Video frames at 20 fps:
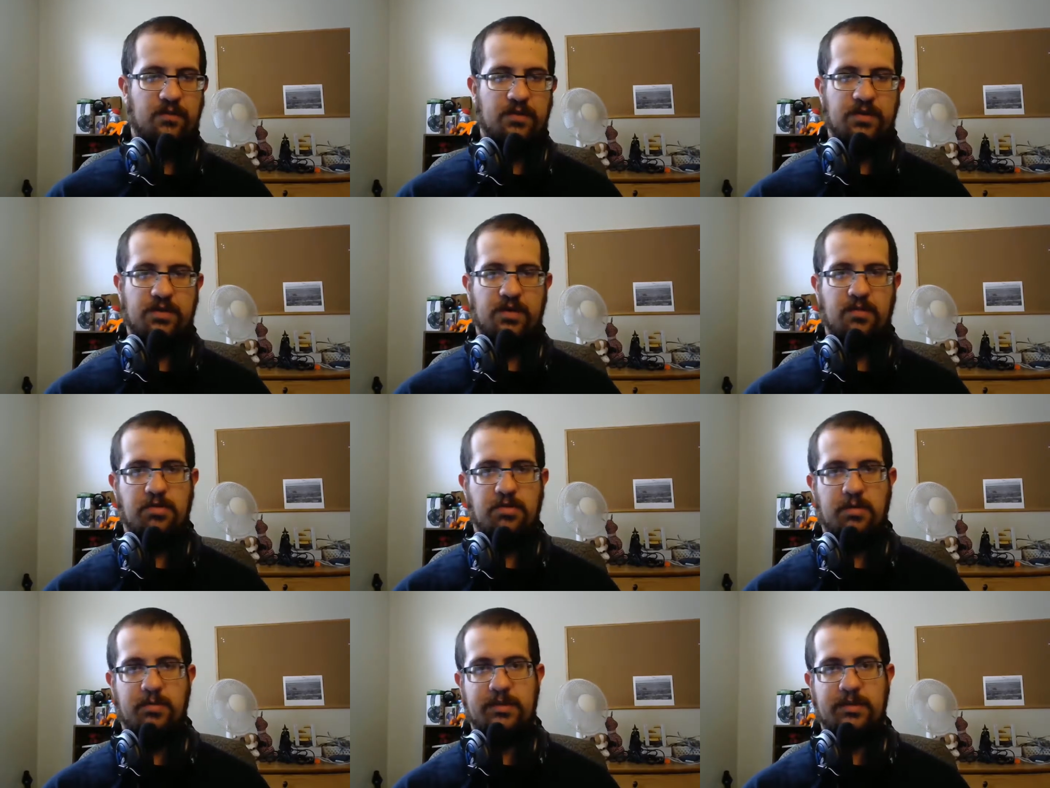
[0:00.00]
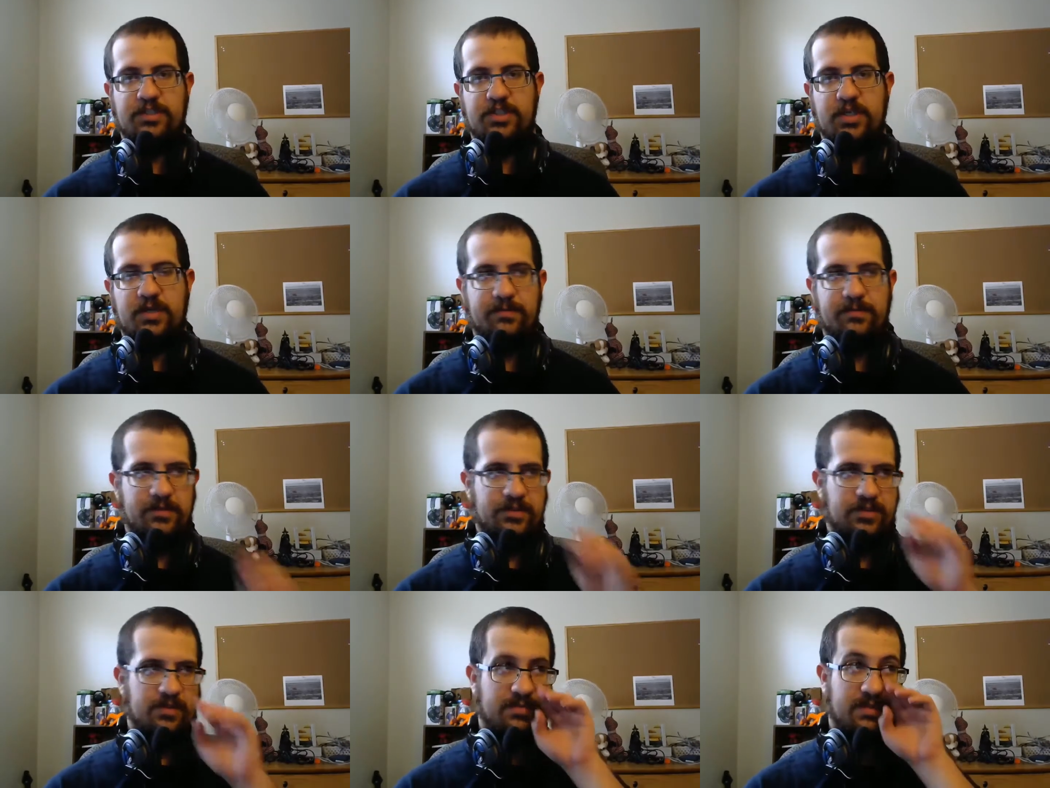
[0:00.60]
the WWE
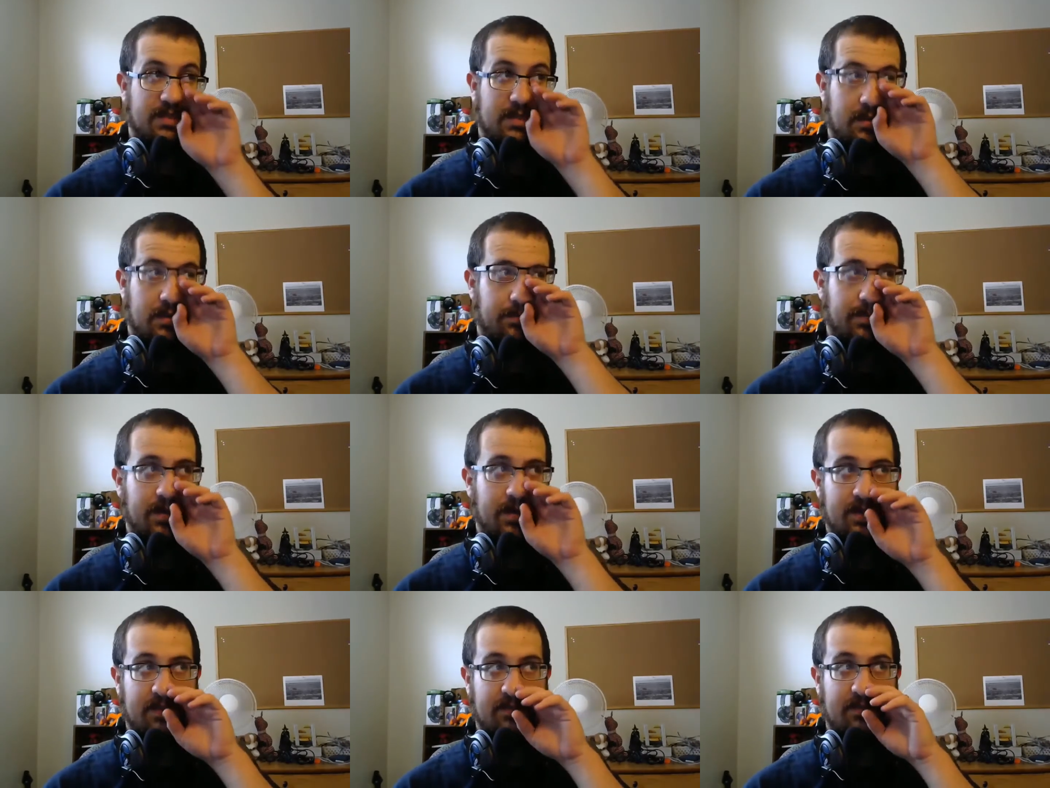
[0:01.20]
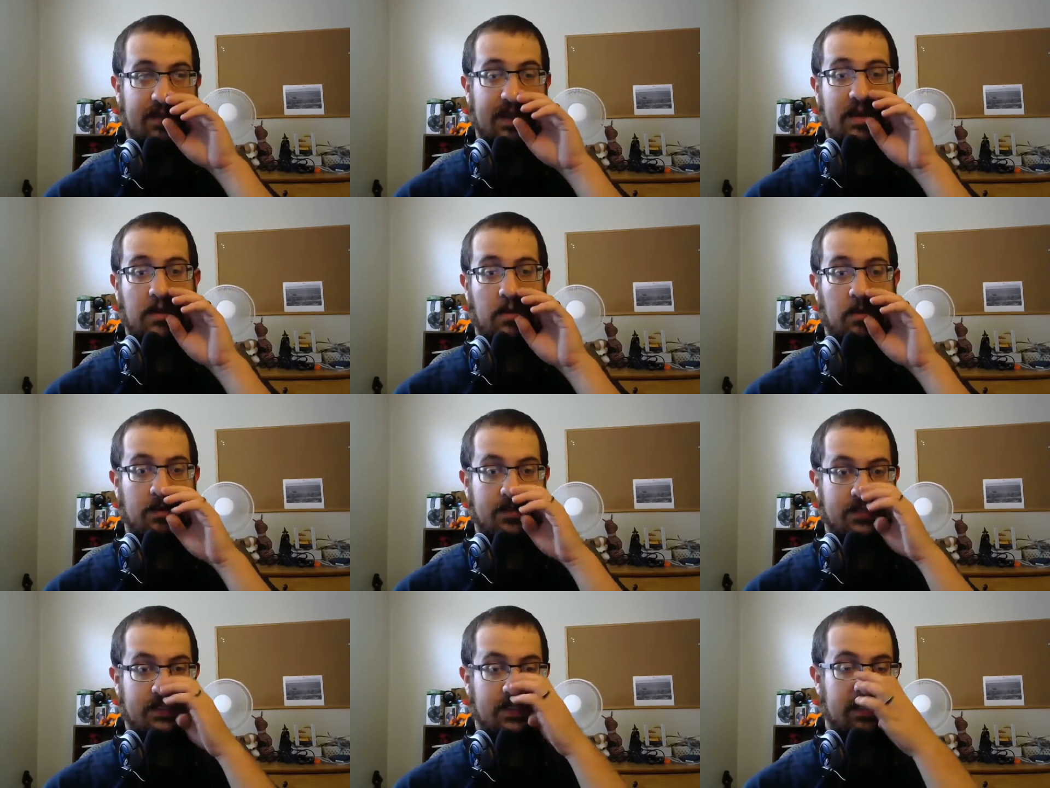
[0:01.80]
Championship to get back in that
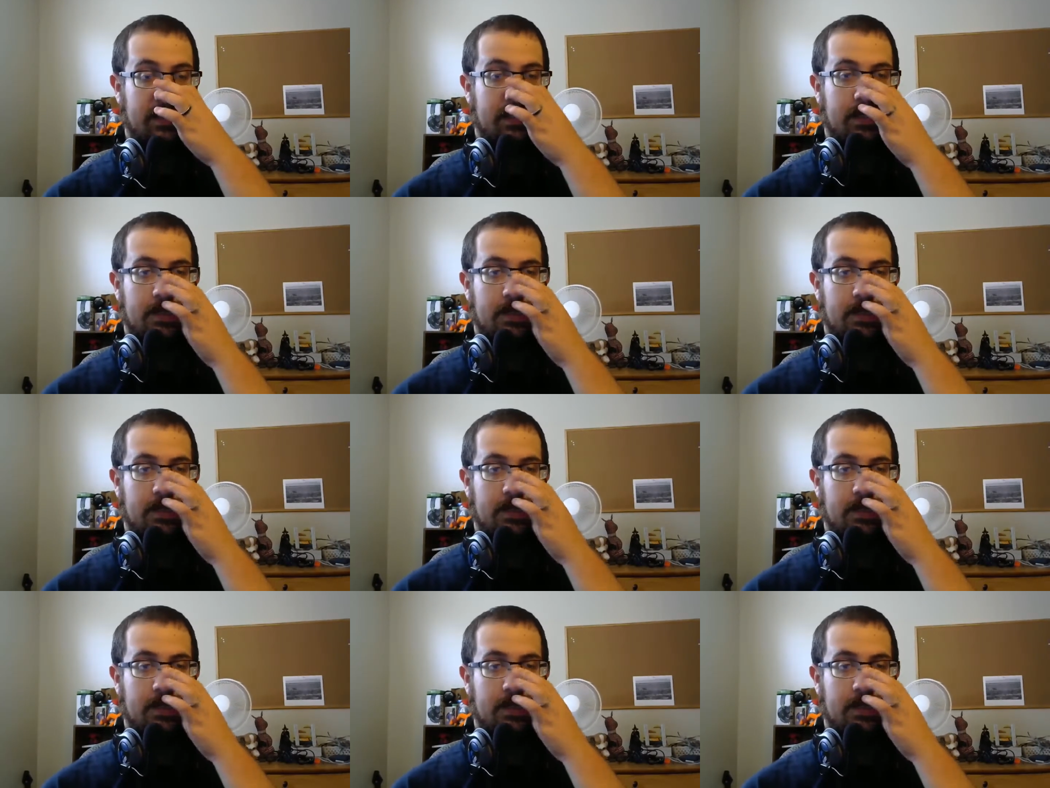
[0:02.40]
hunt.